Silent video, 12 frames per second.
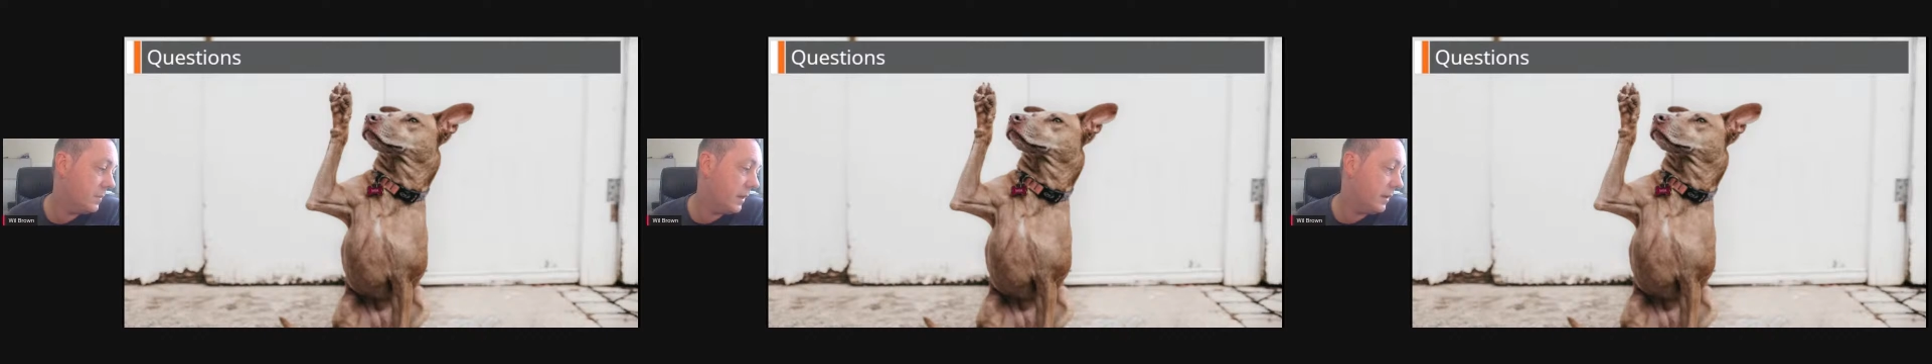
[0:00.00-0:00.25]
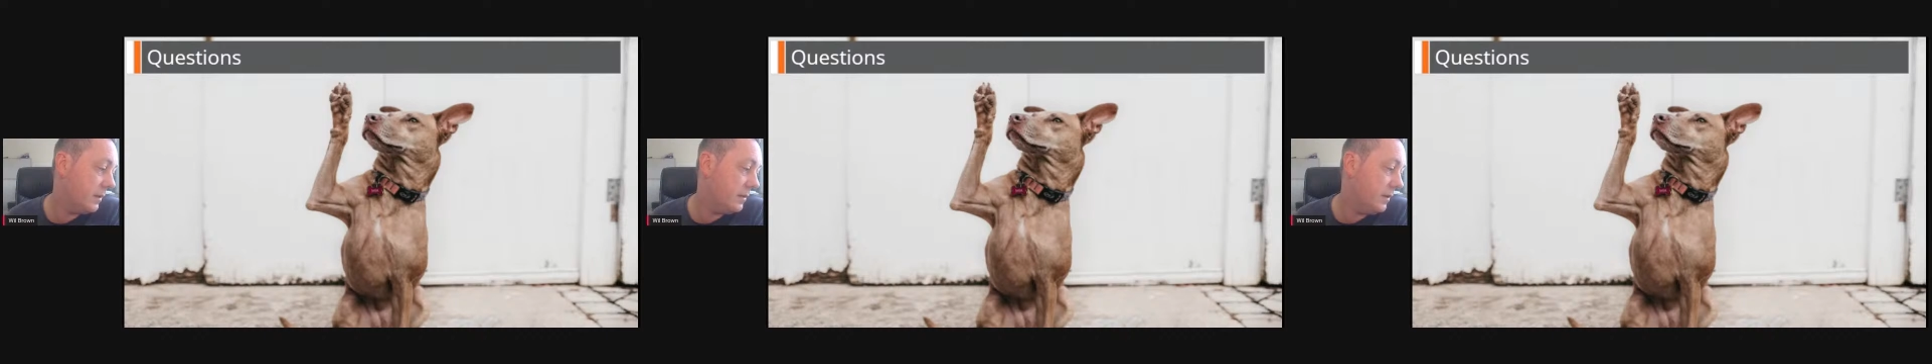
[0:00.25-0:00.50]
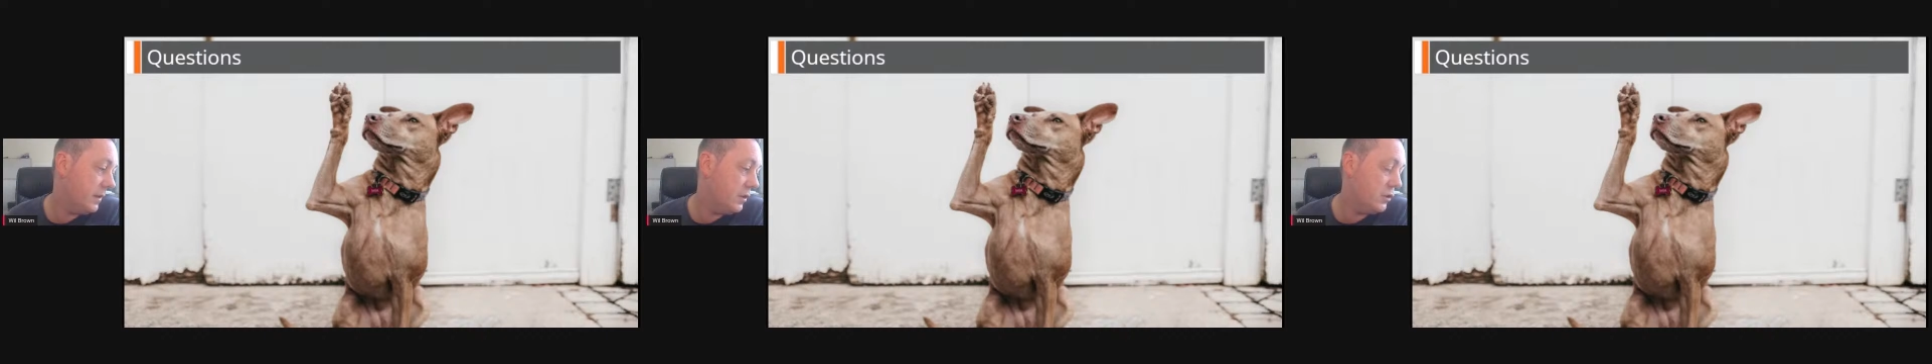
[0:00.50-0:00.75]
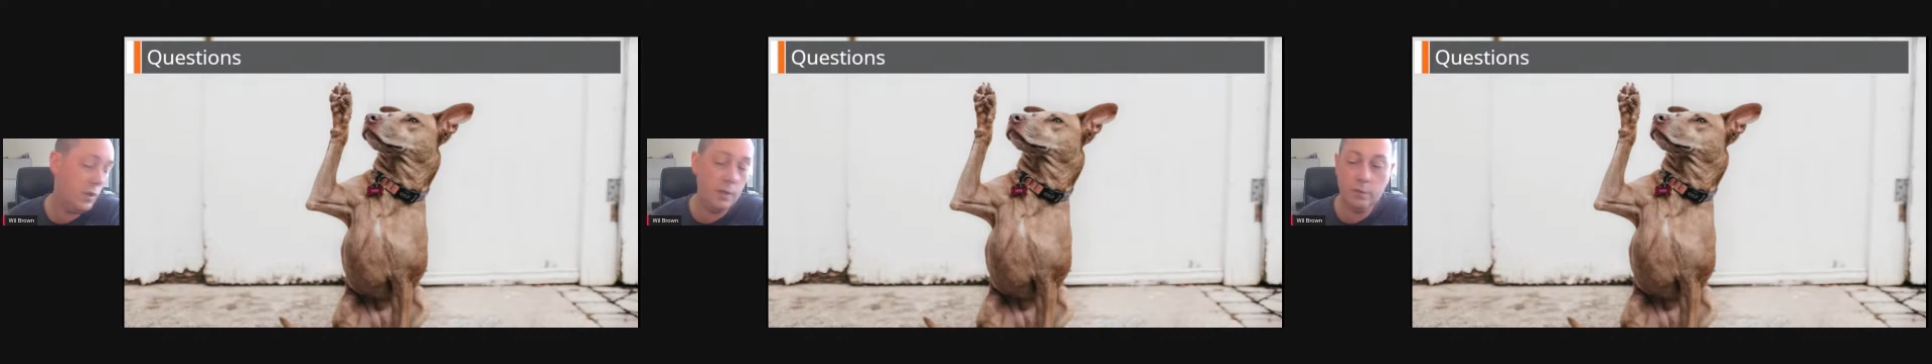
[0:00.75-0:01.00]
I can see
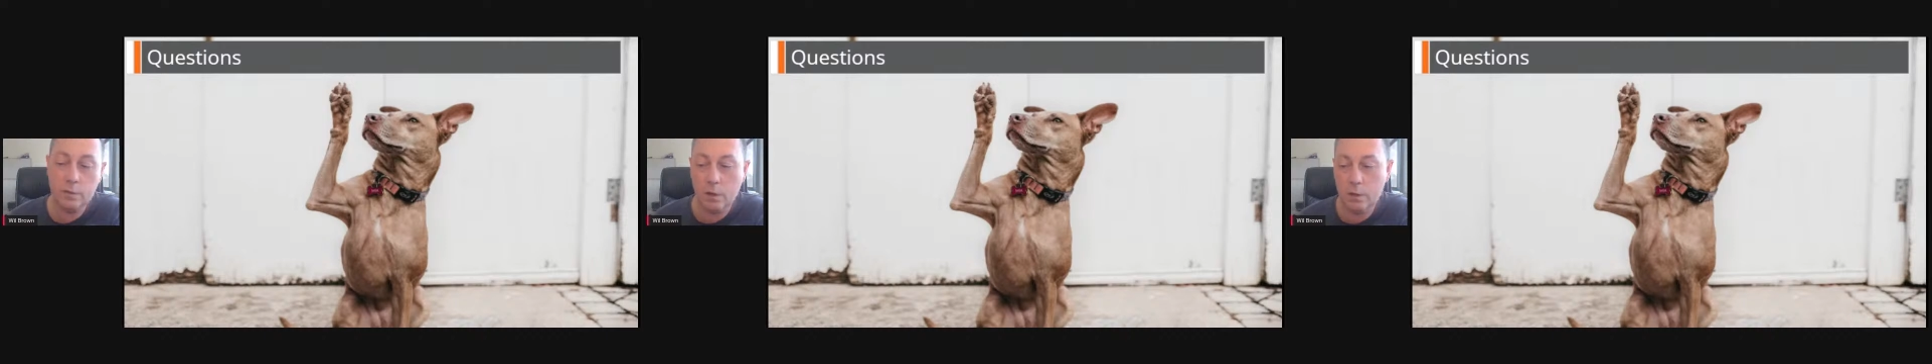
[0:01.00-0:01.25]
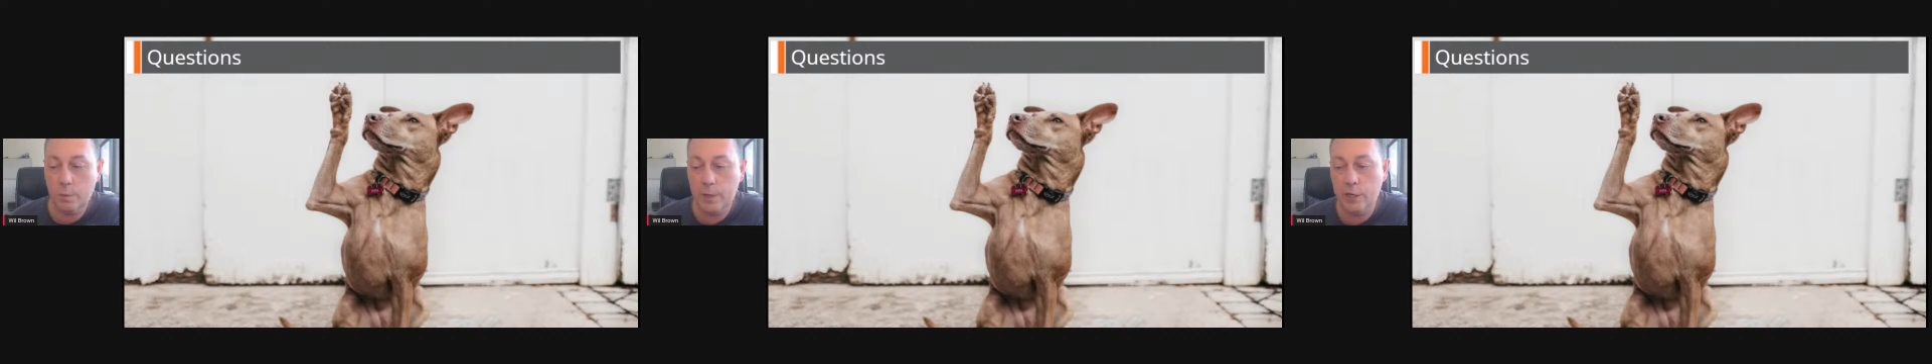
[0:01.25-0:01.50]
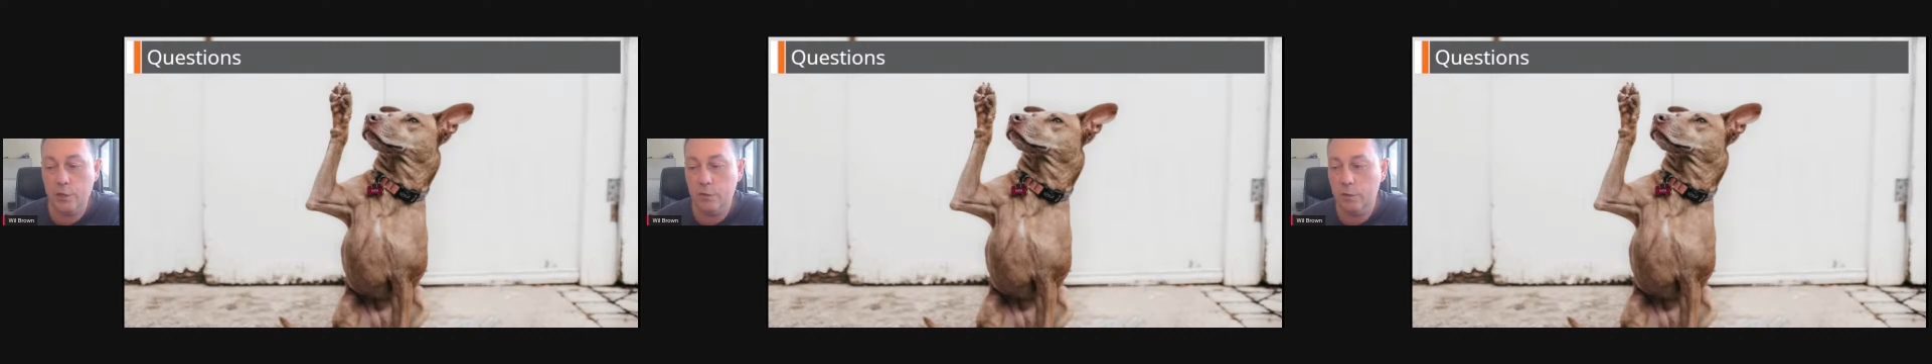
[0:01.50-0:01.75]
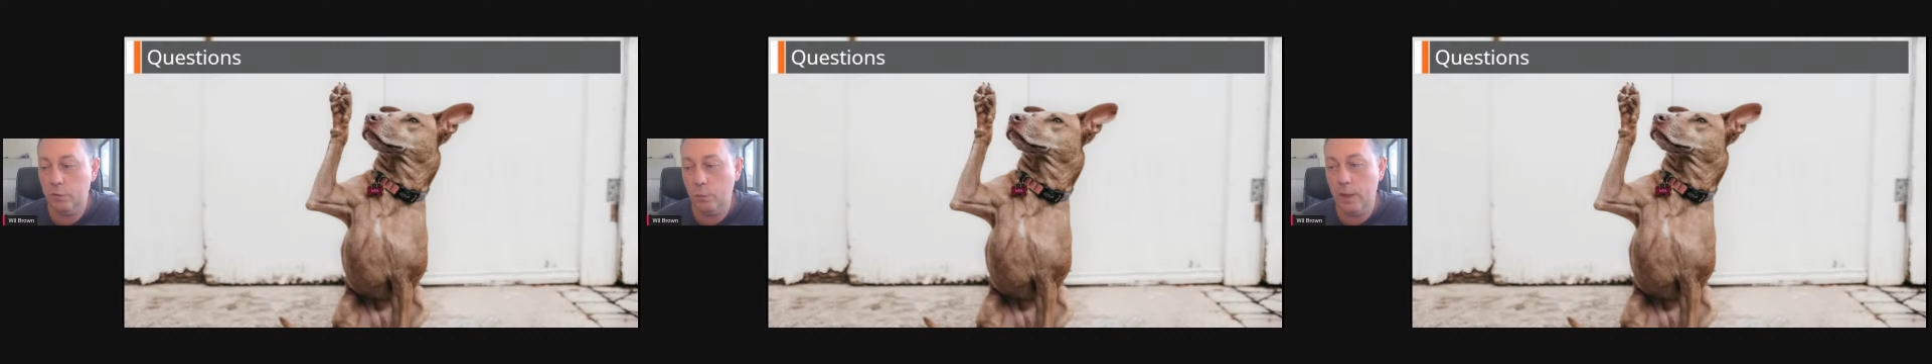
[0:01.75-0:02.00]
that Jean's got a question.
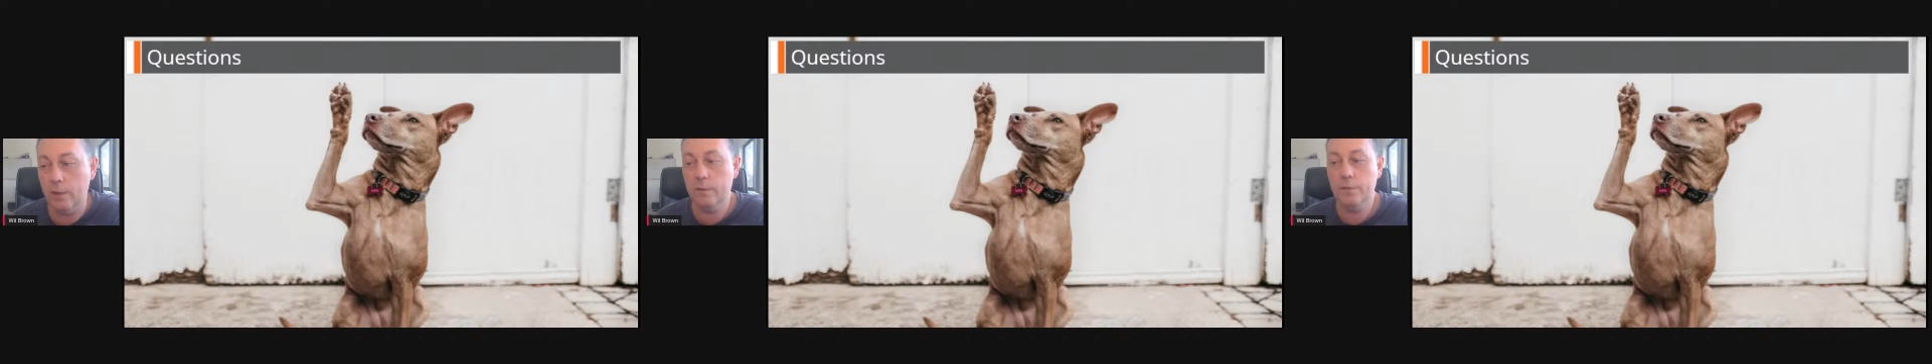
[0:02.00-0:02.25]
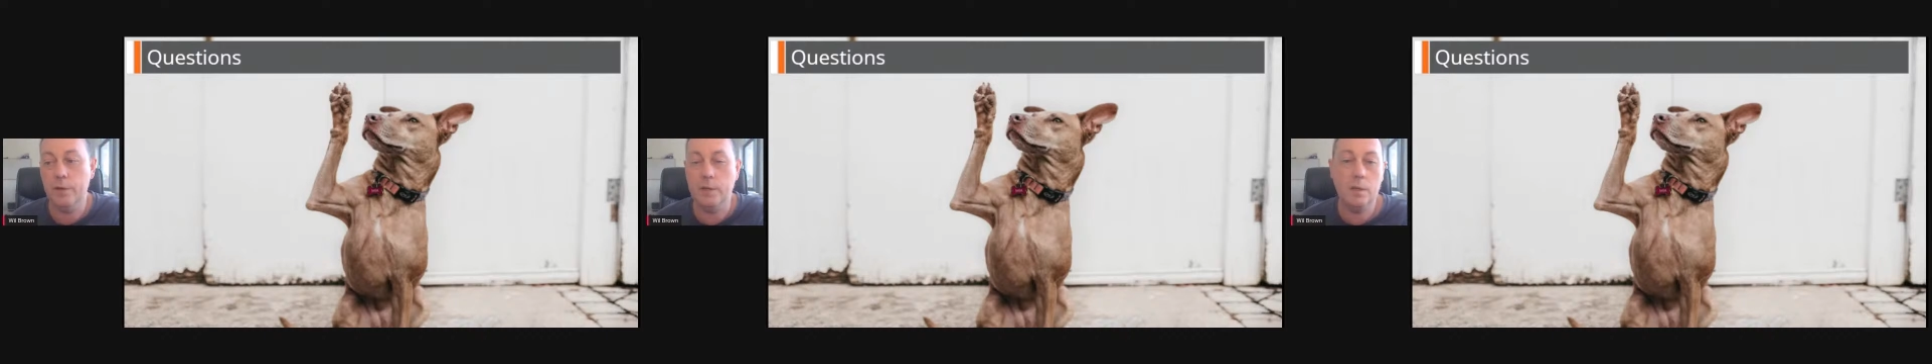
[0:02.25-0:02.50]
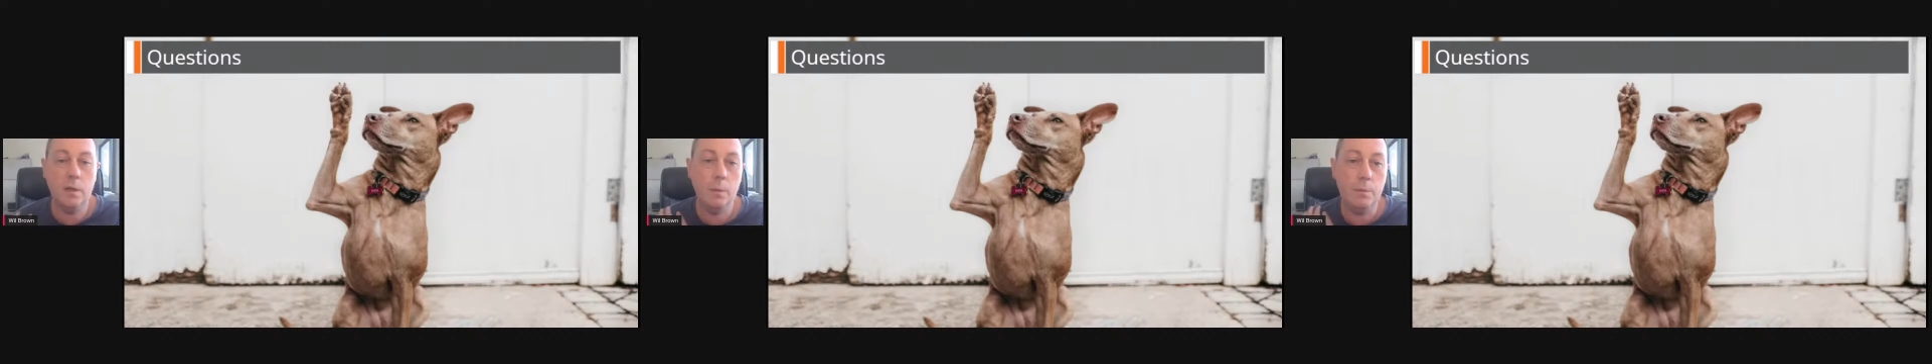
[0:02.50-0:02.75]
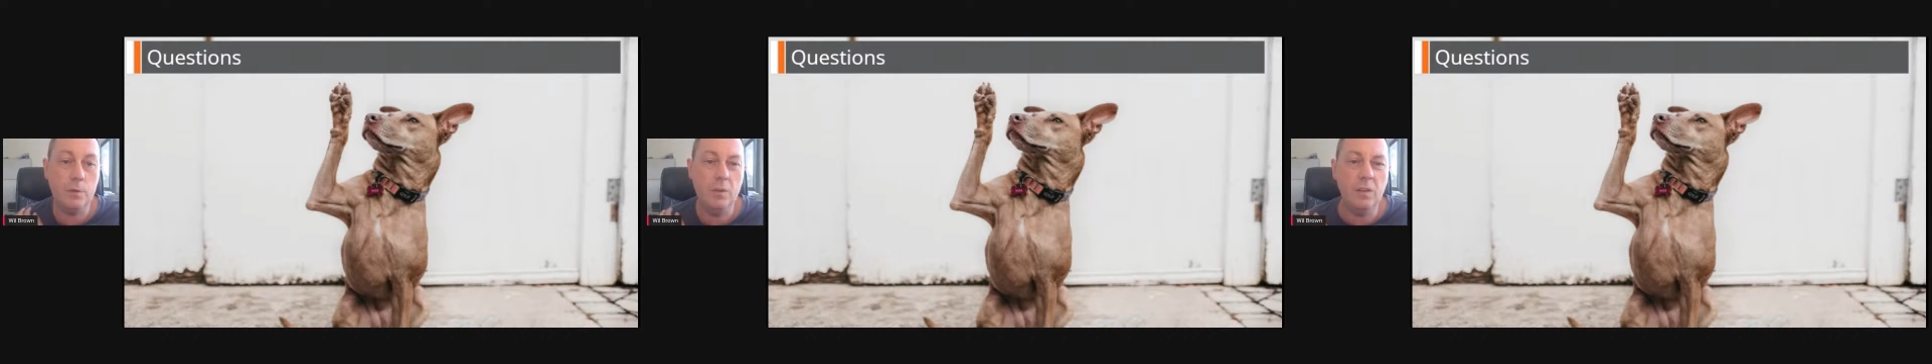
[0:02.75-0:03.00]
Just wait for it to come through.